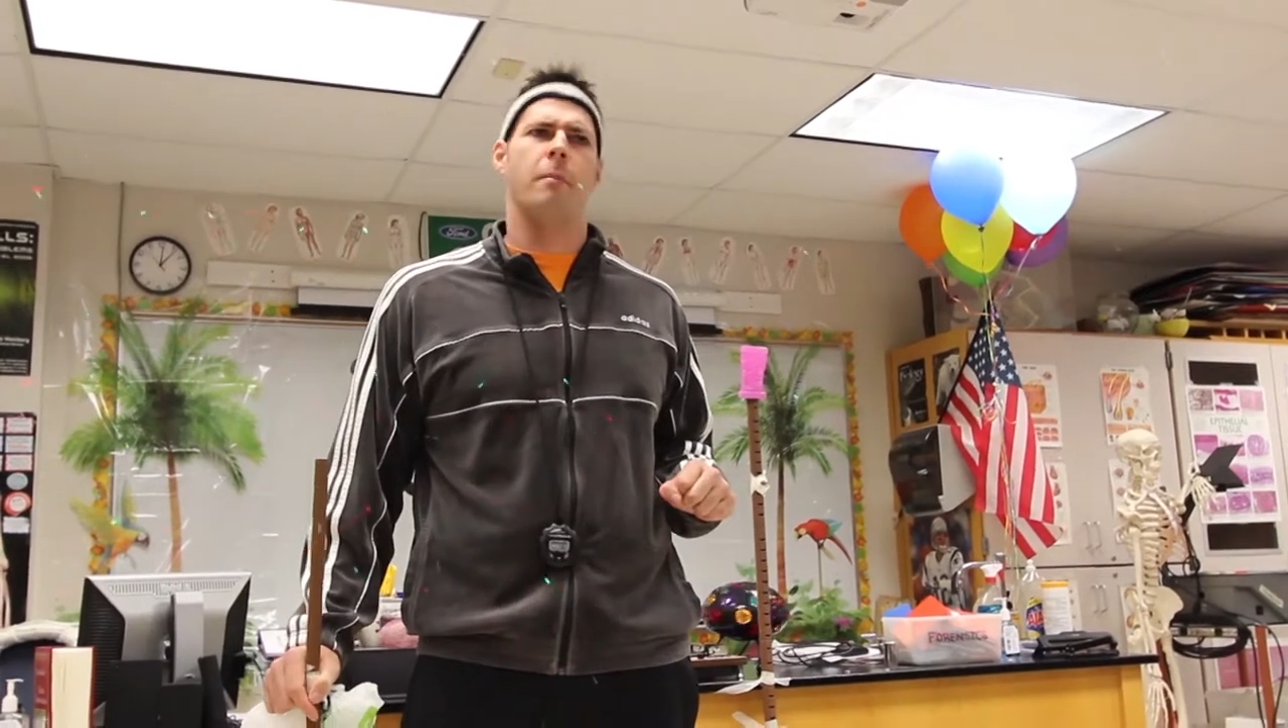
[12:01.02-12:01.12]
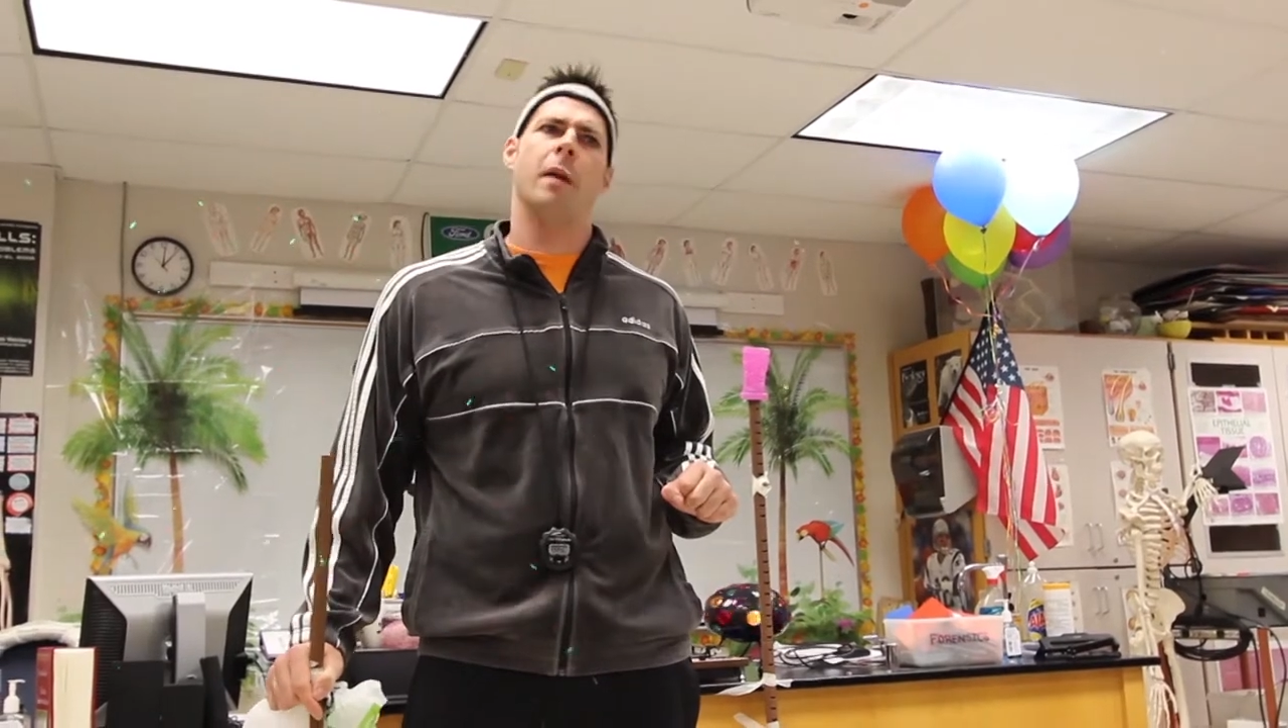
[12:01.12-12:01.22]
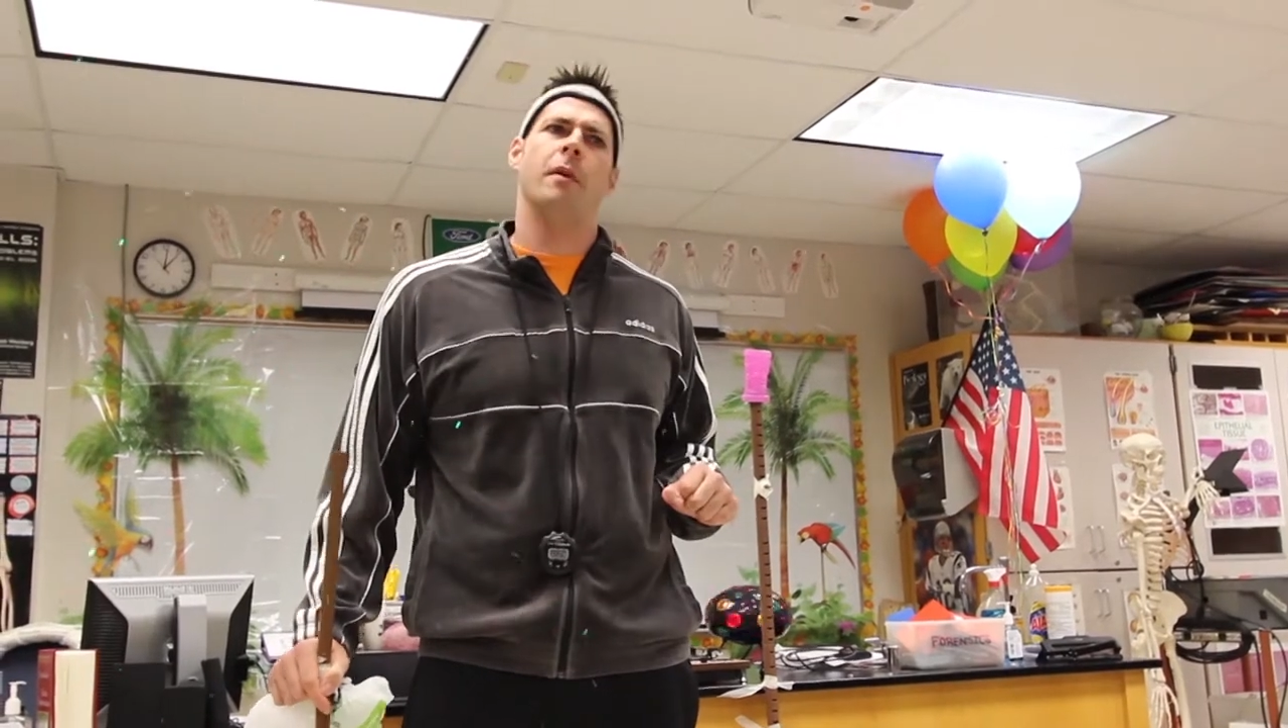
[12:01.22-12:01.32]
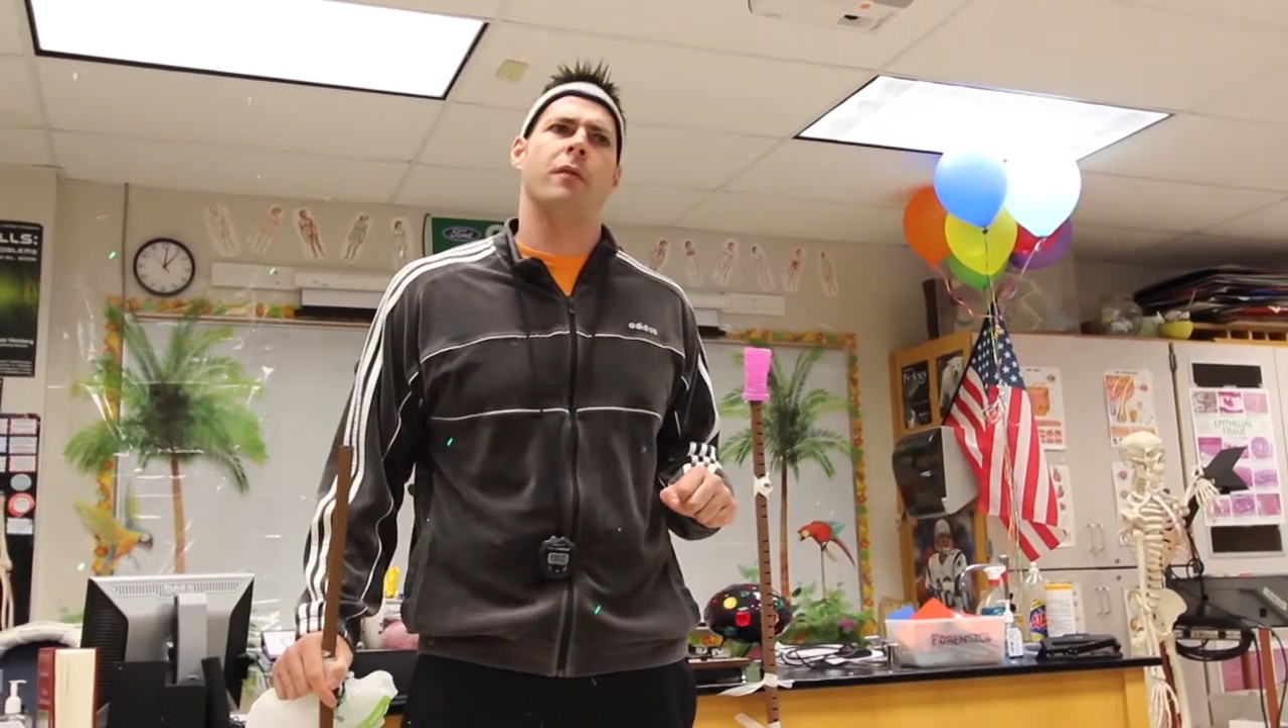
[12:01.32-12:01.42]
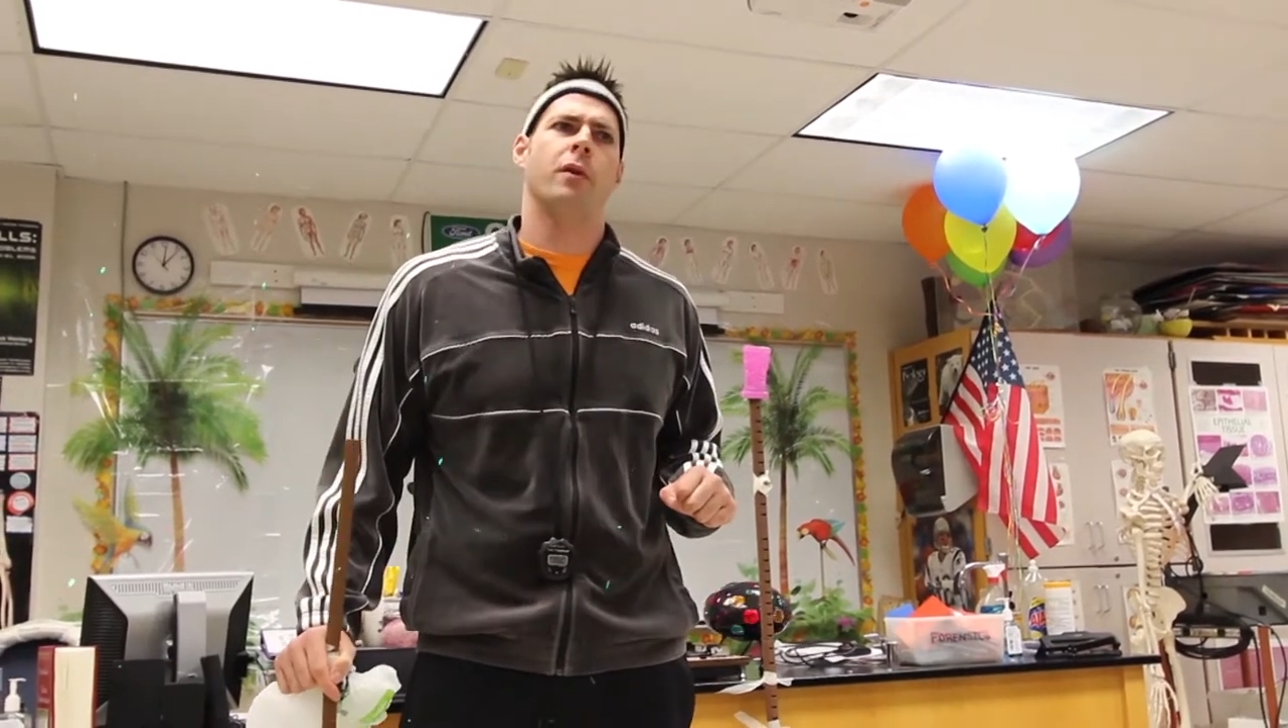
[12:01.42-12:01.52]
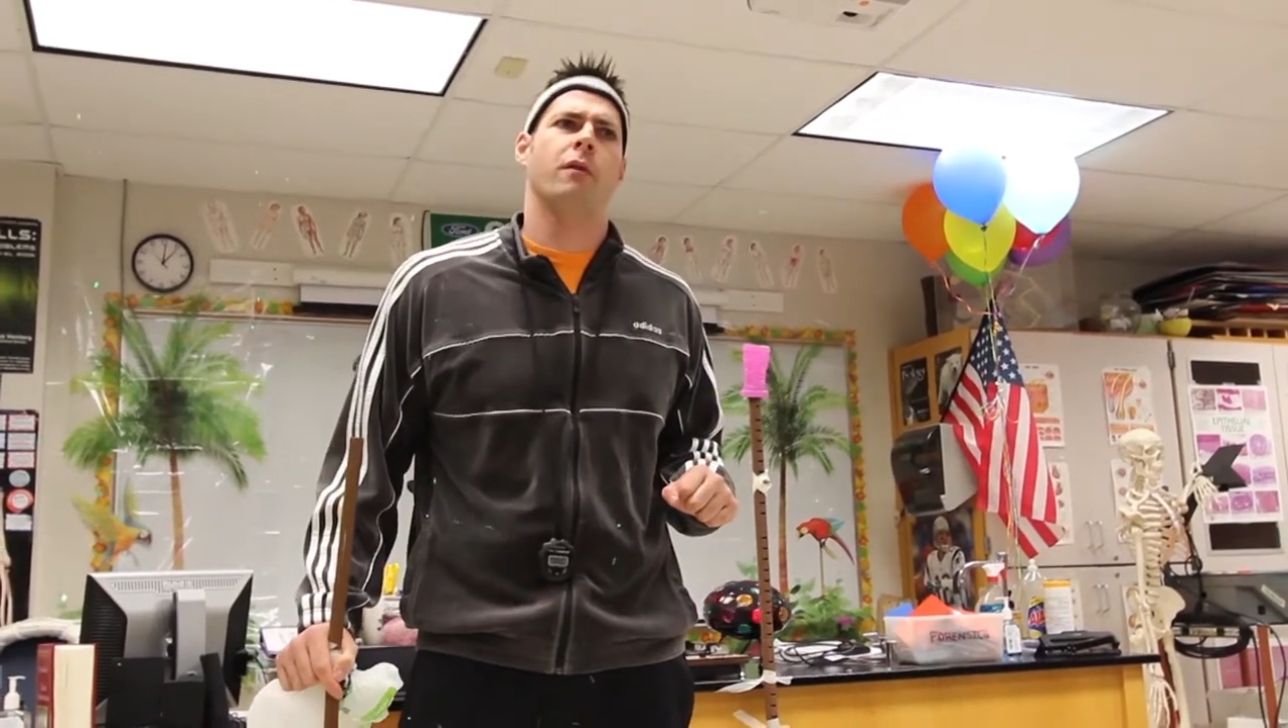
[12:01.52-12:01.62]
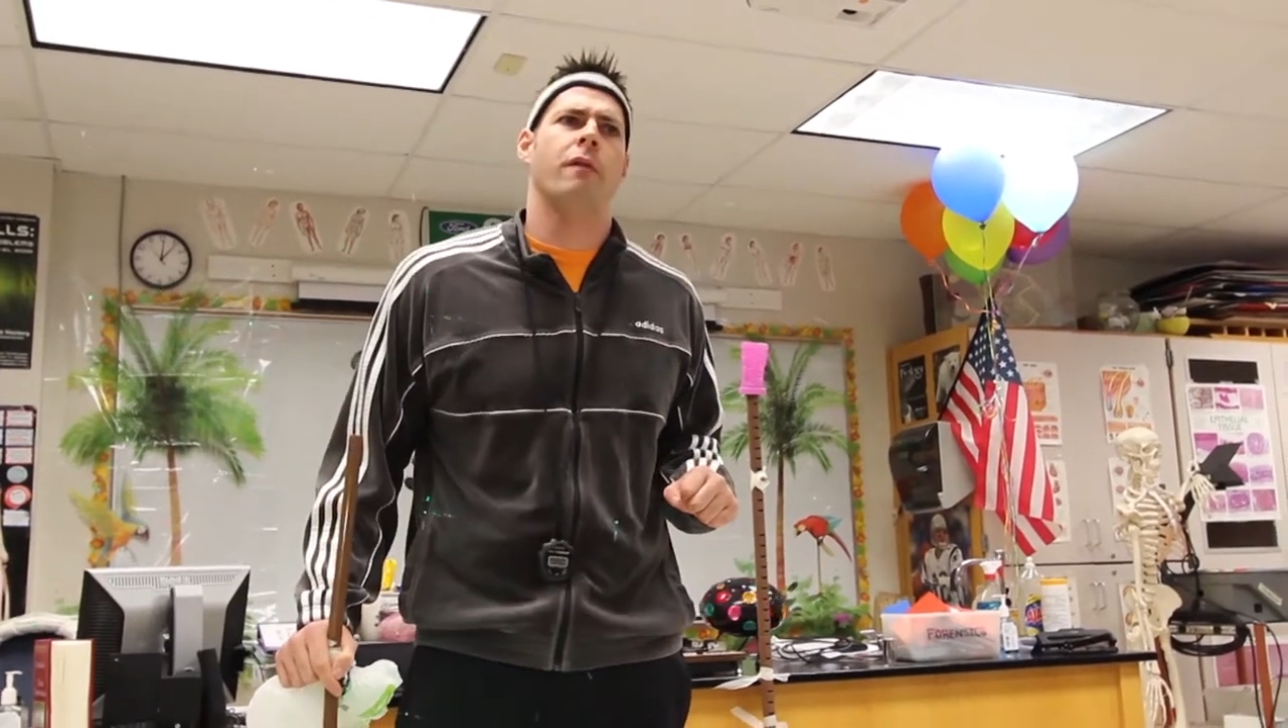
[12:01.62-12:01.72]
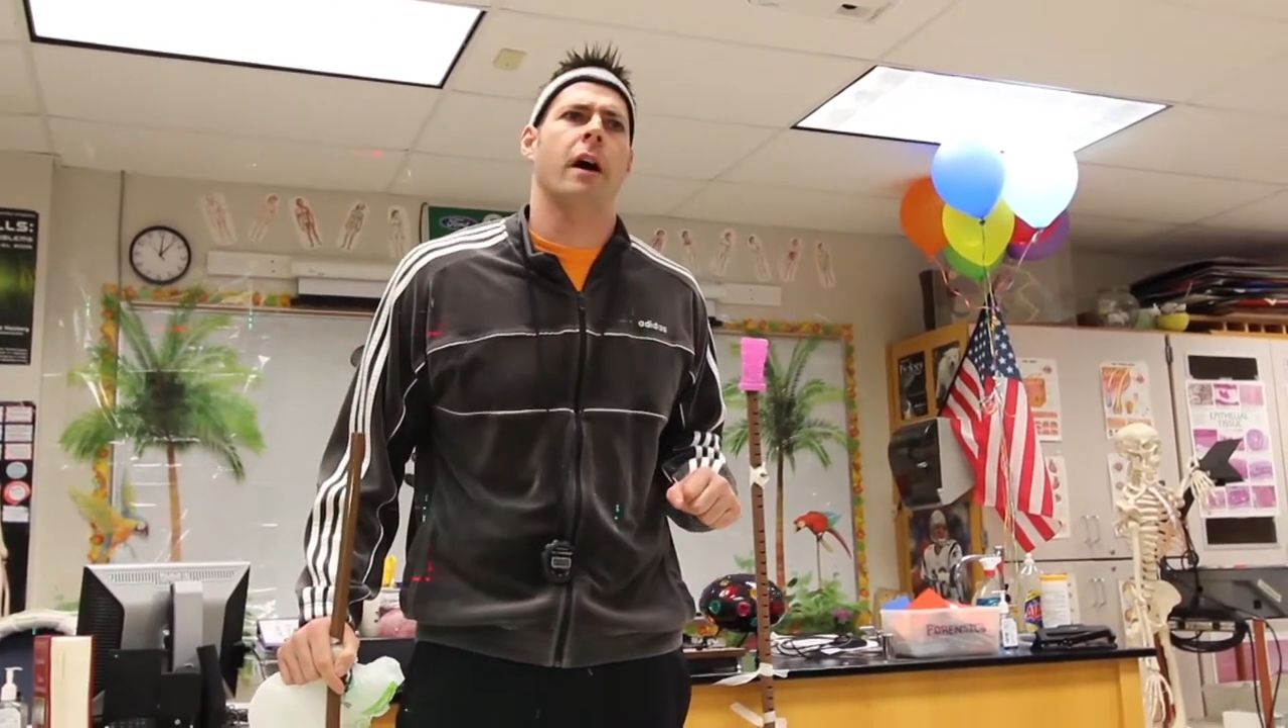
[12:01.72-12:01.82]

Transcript: Maybe if you don't